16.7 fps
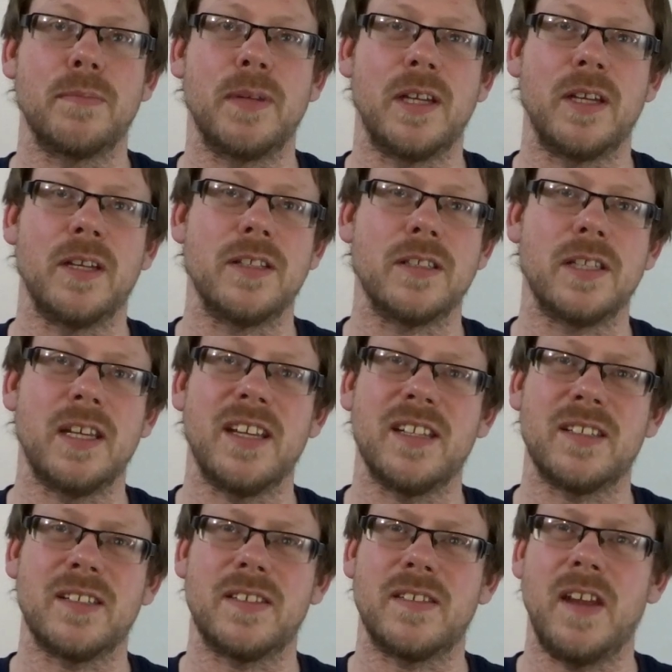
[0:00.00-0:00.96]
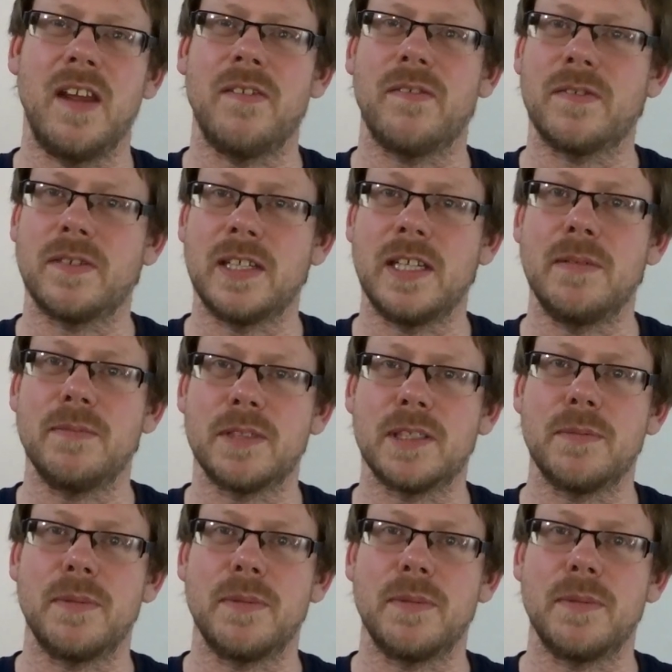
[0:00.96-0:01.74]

because it seems to